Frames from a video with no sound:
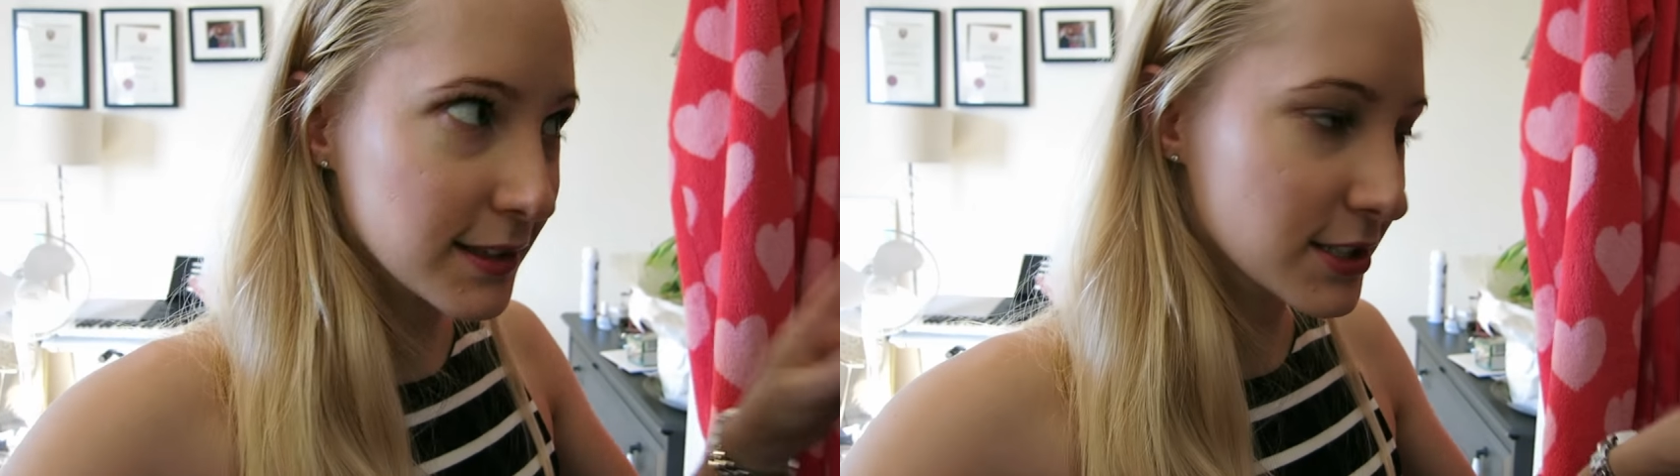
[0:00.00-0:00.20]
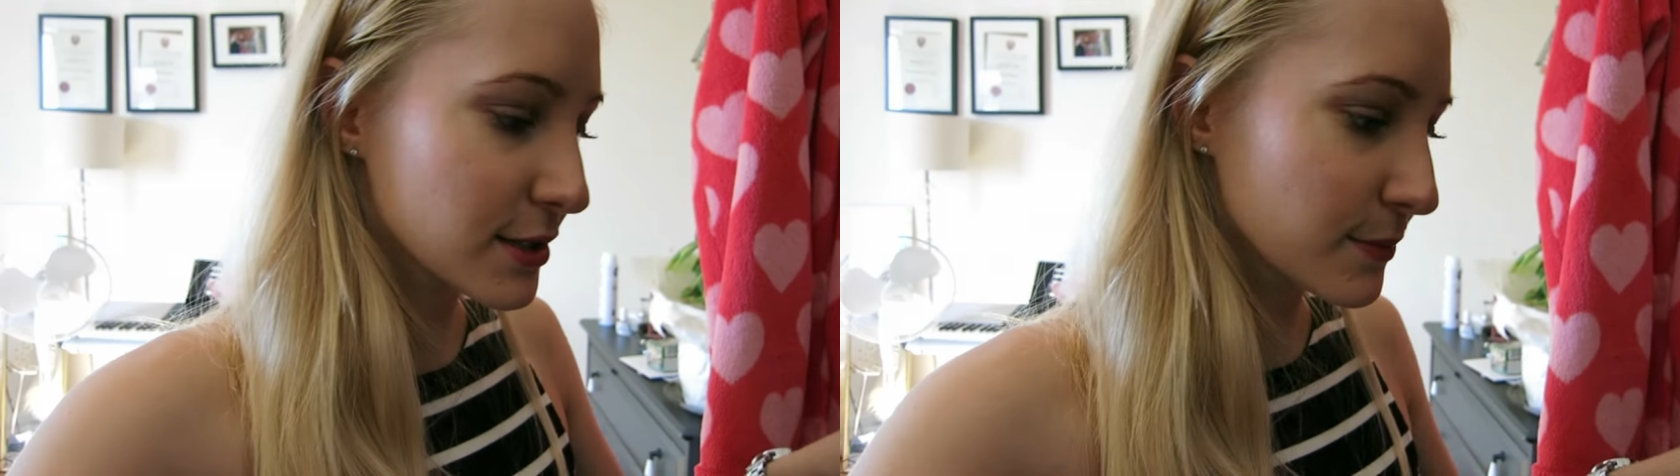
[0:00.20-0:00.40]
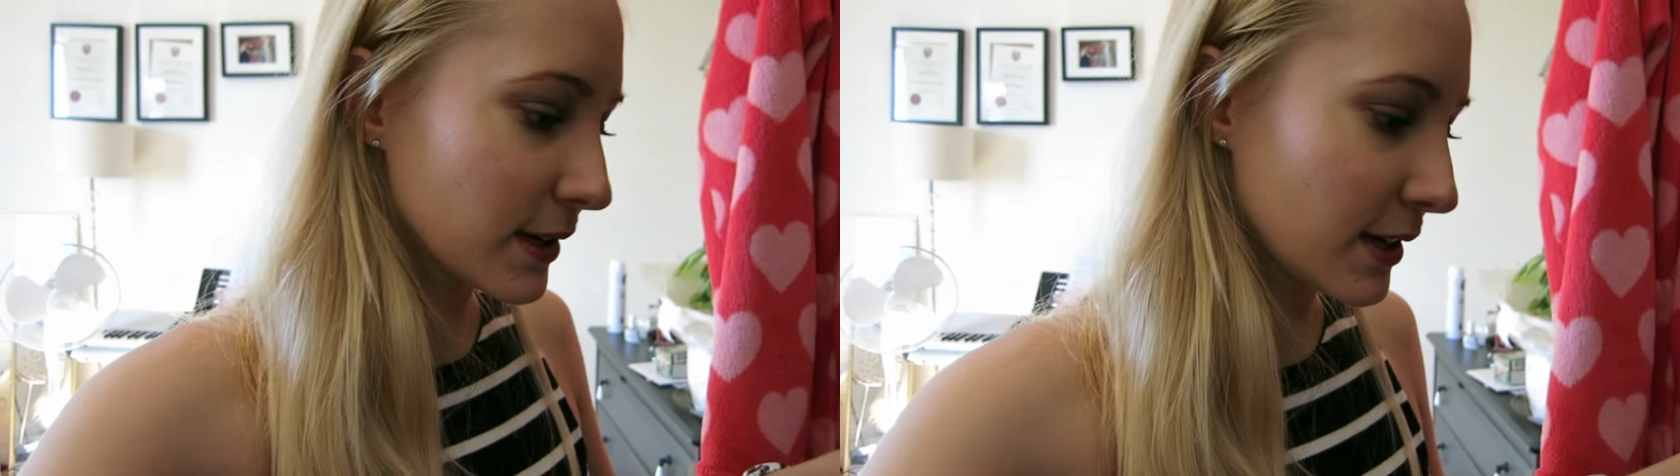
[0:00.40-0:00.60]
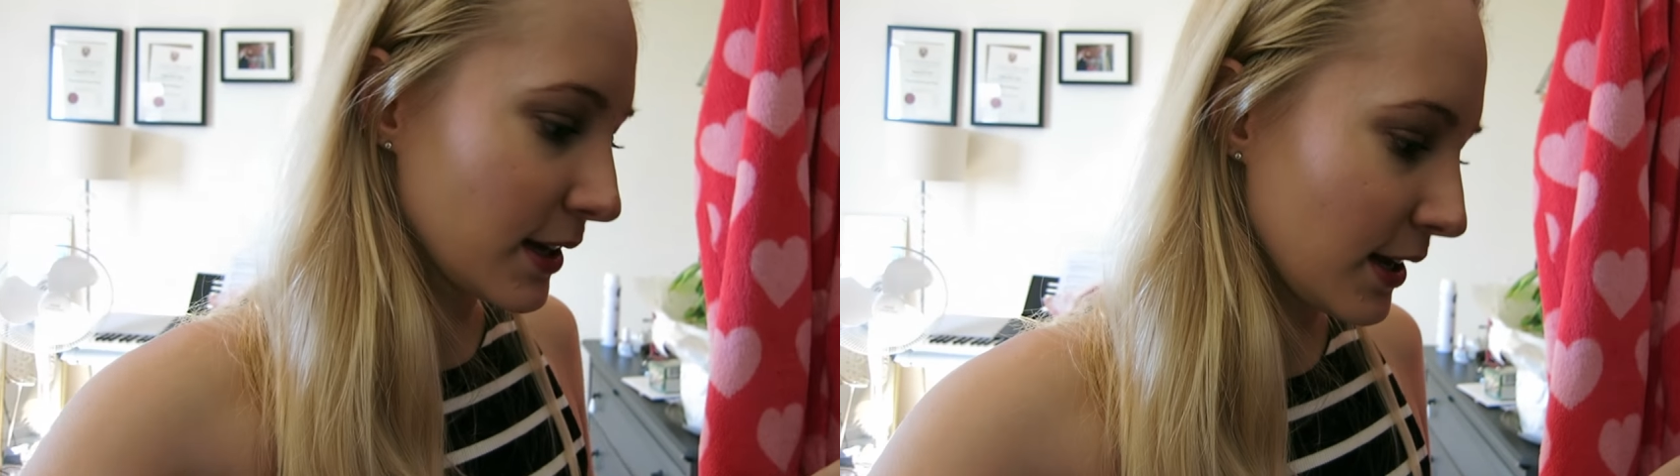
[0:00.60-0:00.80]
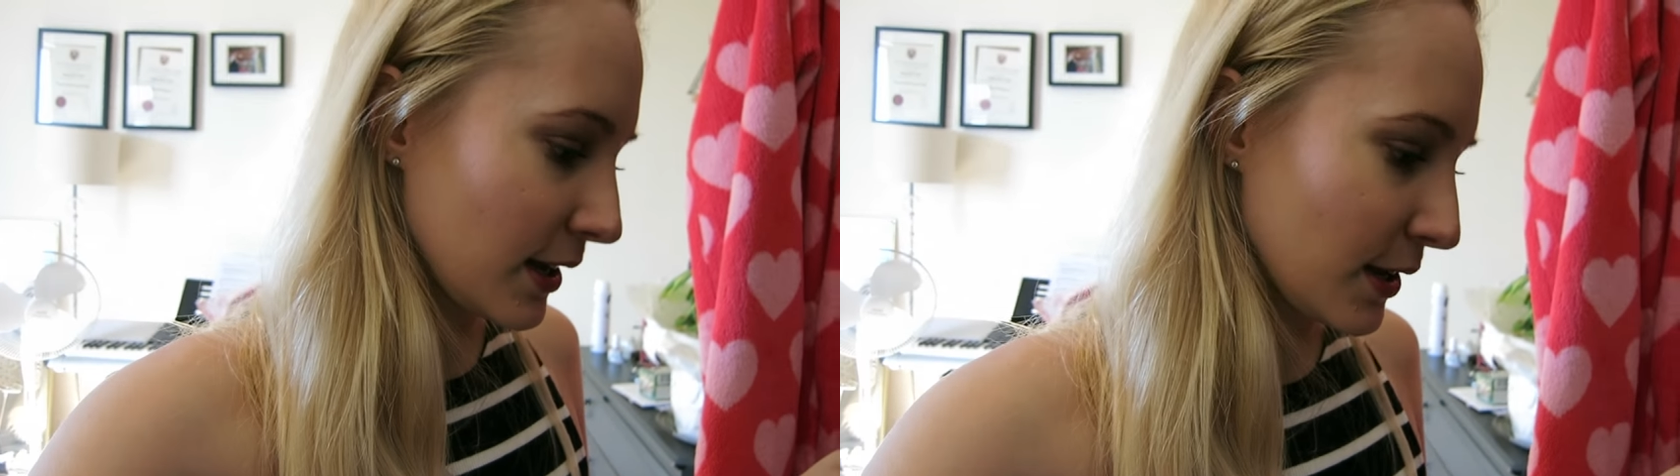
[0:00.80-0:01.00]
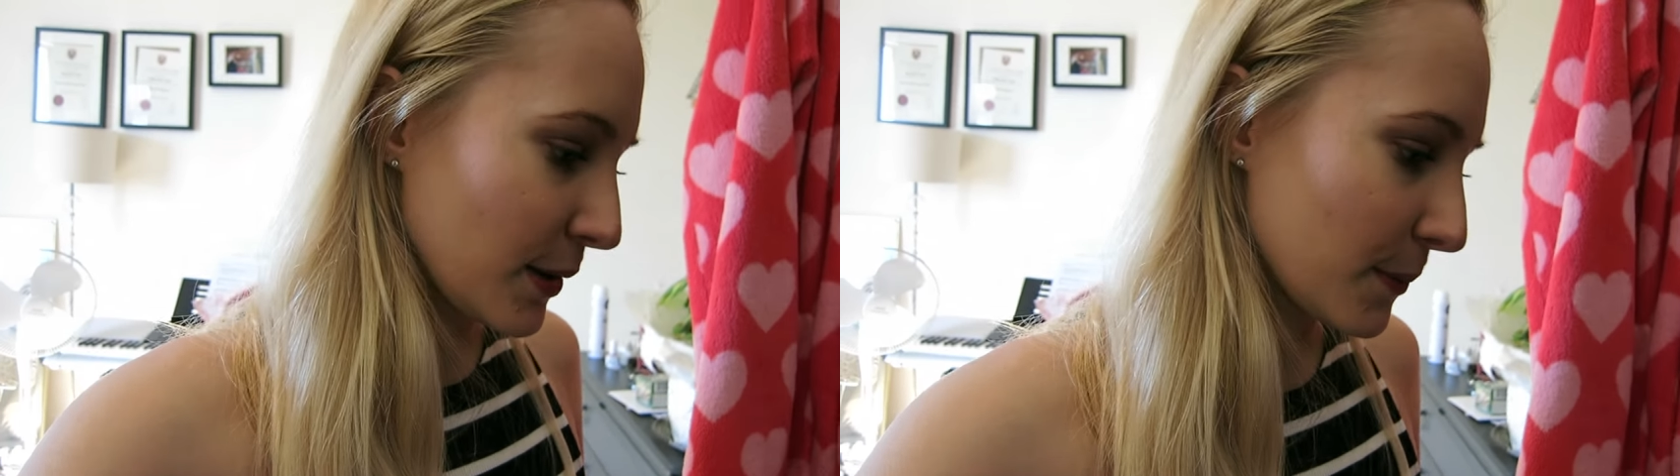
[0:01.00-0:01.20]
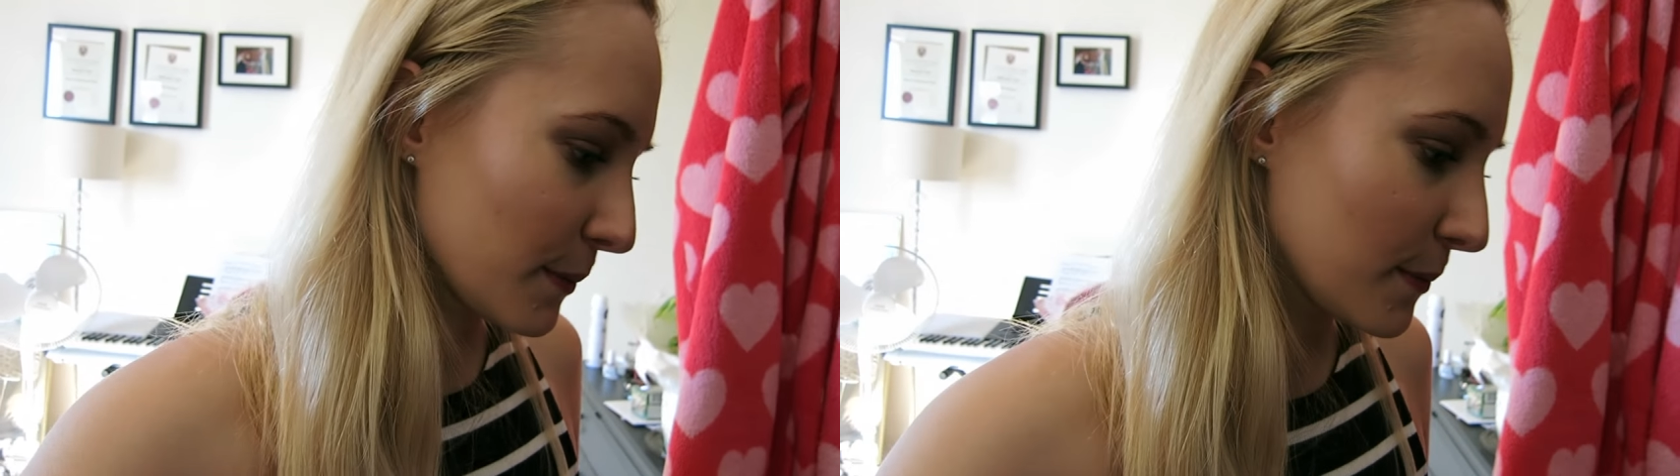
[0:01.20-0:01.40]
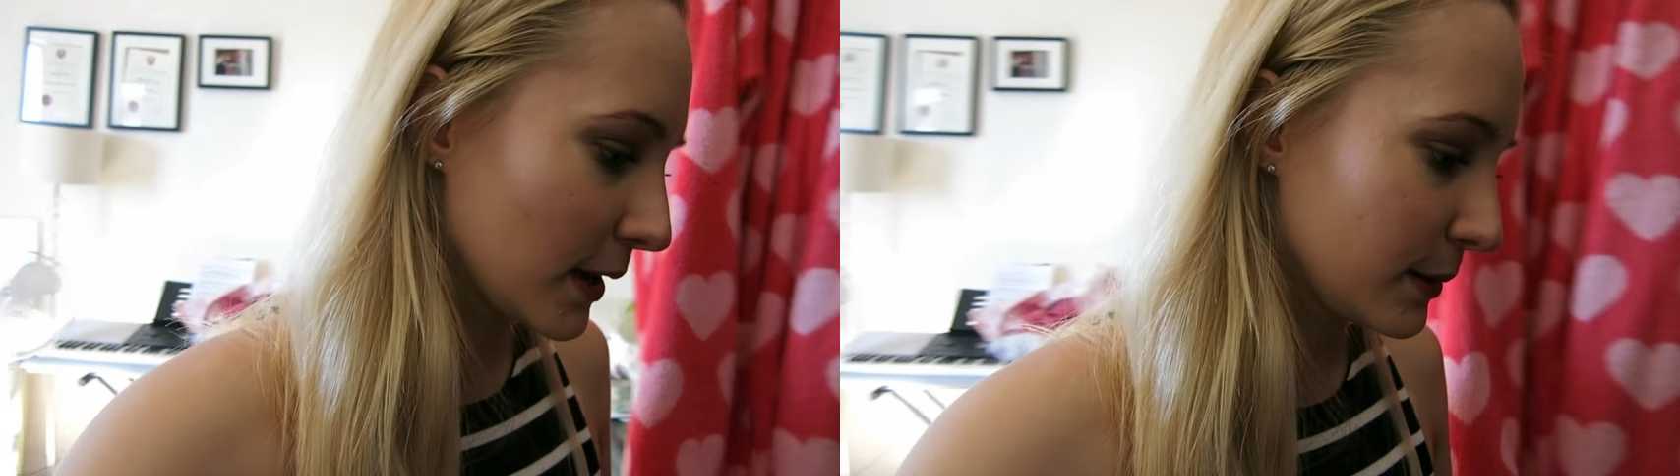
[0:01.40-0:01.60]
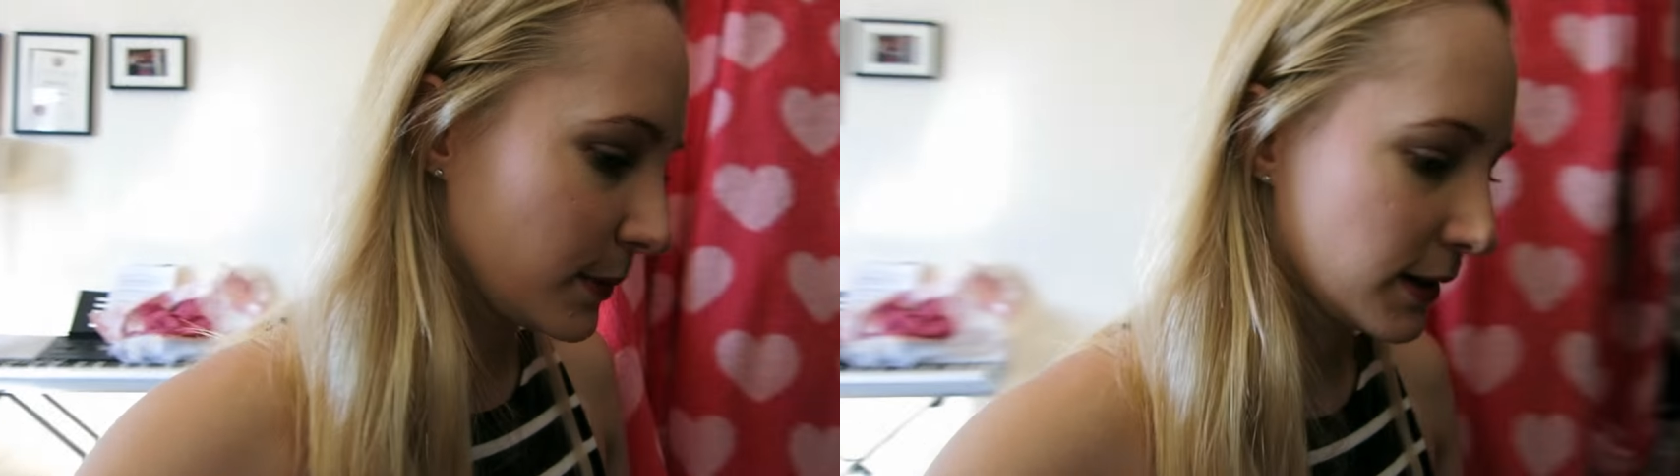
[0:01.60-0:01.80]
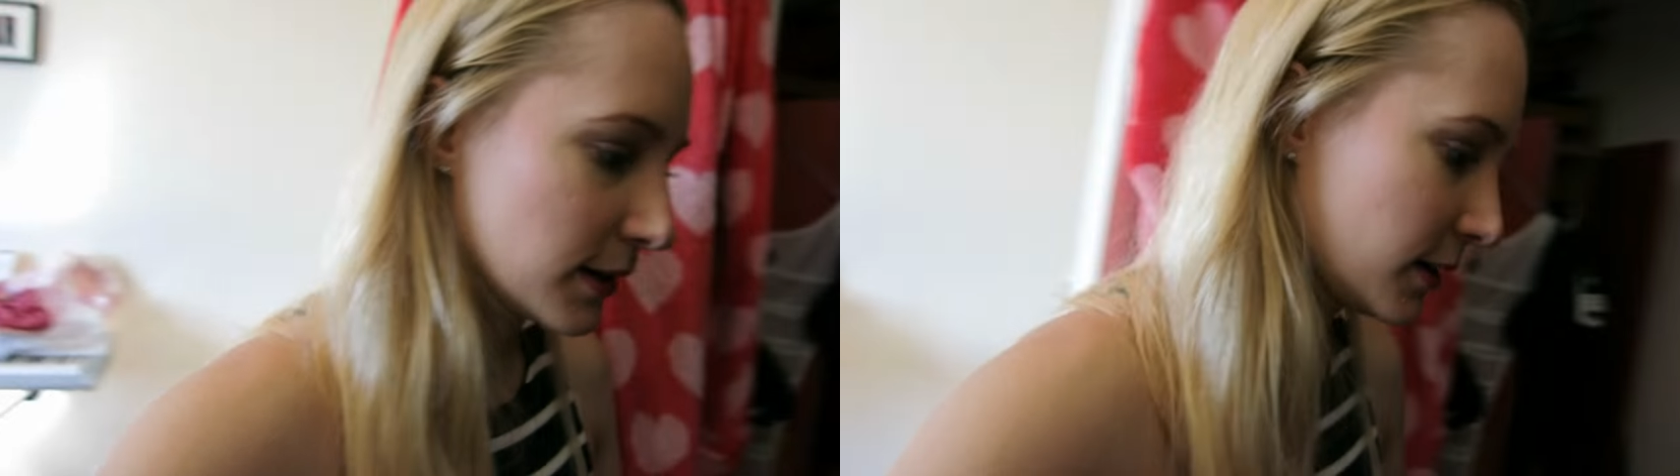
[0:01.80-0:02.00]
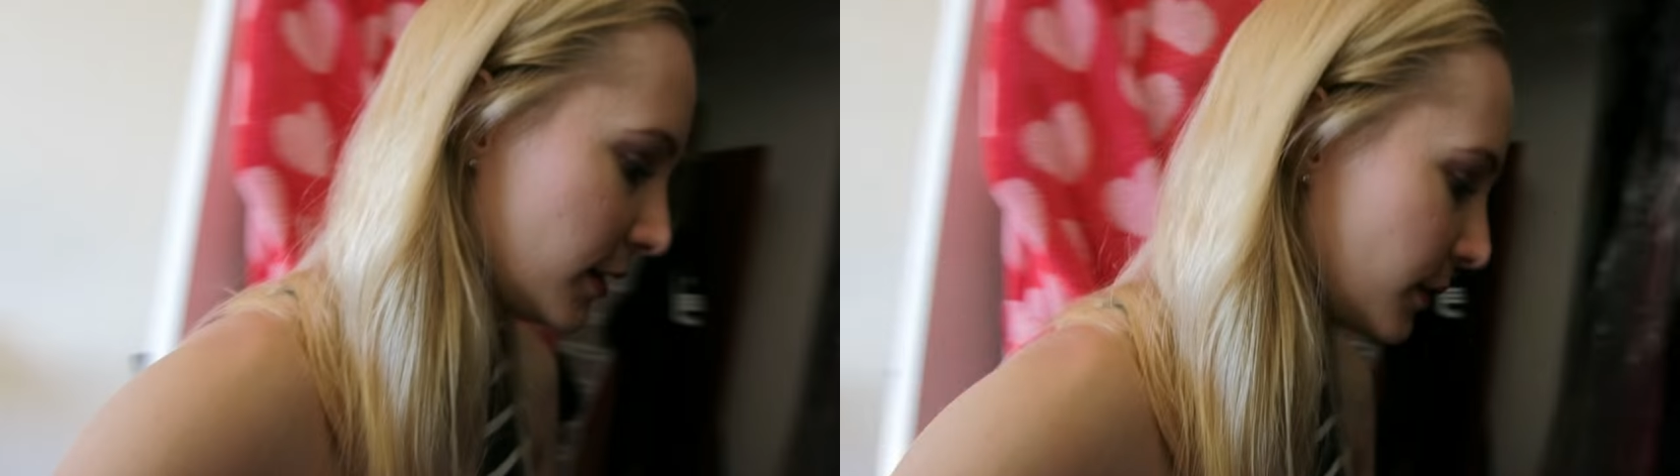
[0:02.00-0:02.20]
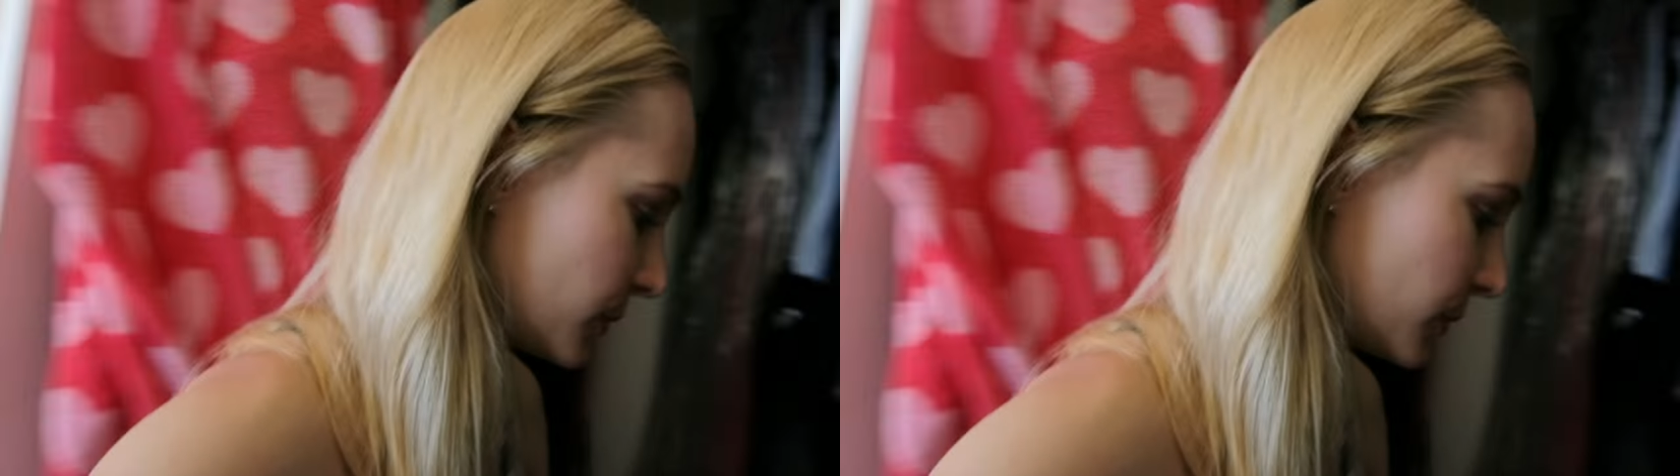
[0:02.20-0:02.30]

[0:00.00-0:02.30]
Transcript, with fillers: gym, but maybe I